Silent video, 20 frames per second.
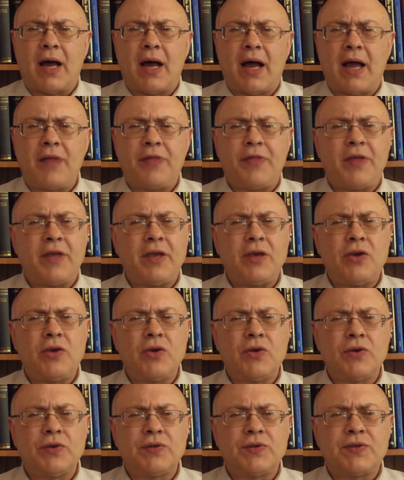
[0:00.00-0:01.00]
I think
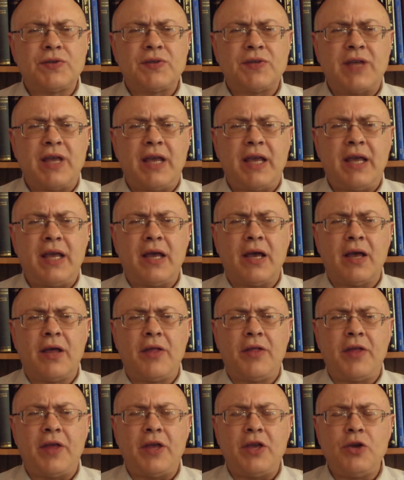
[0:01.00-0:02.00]
you'll see
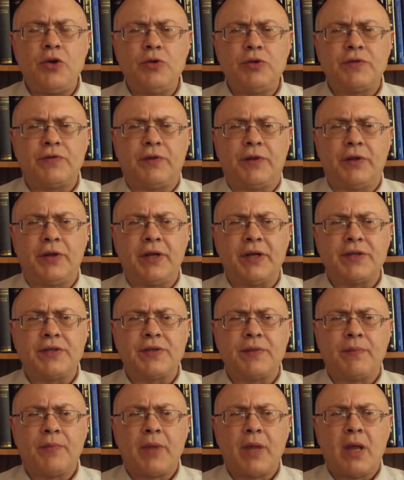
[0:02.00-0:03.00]
the
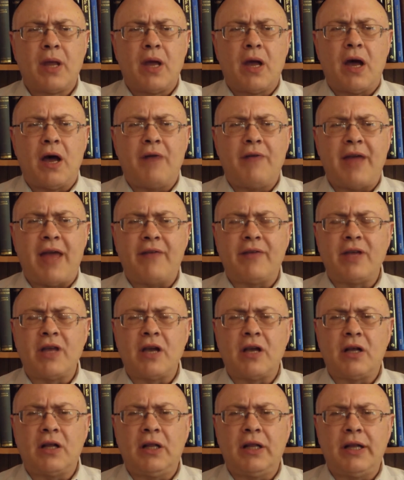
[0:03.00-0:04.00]
usefulness of having
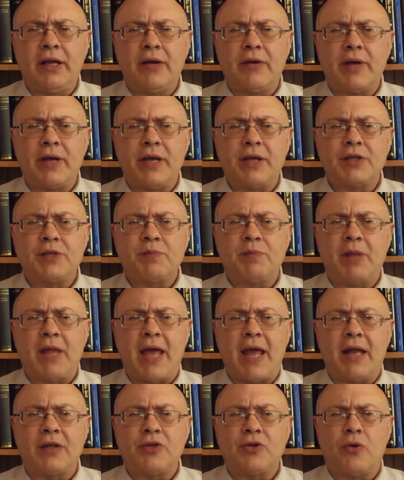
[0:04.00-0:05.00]
a clear
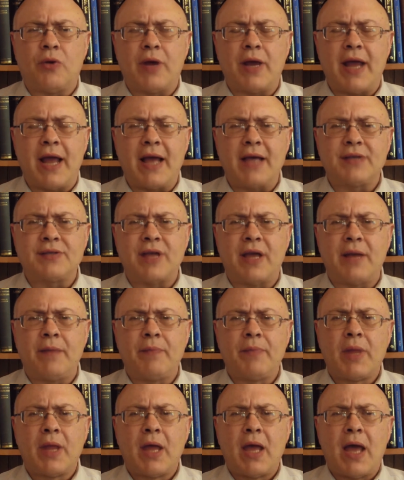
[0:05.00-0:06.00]
explanatory essay
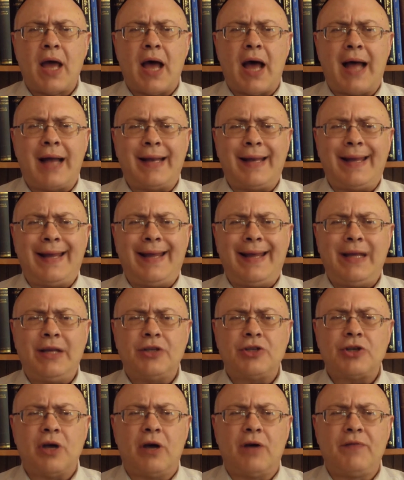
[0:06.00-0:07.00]
on
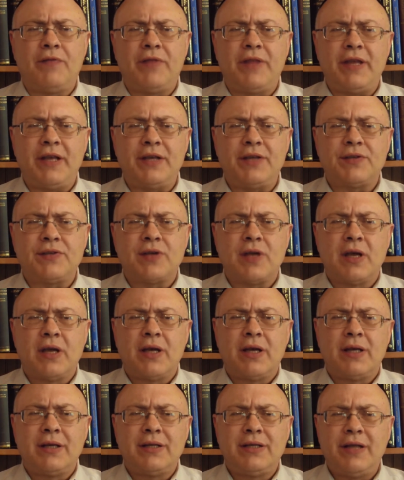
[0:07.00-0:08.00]
each of these
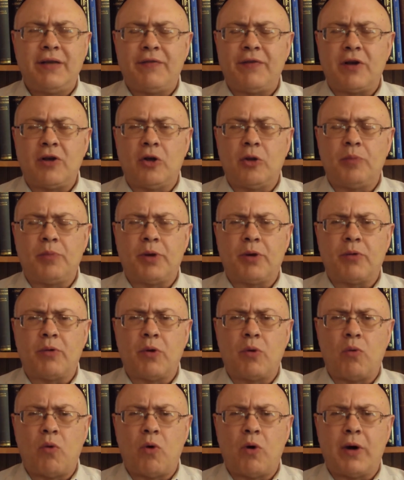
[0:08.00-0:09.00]
difficult but
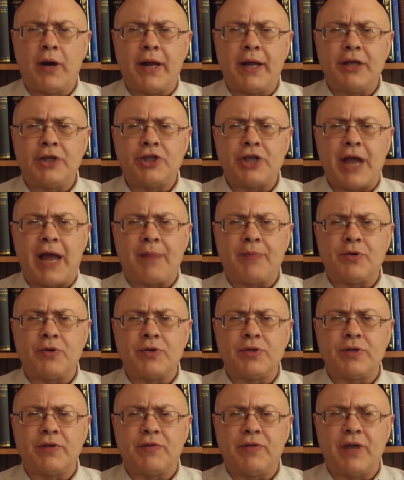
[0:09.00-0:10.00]
rewarding
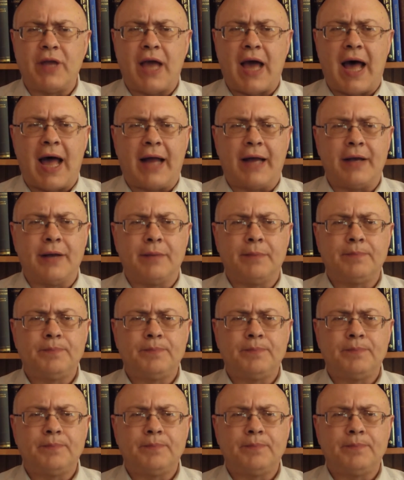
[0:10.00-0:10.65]
chapters of the guide.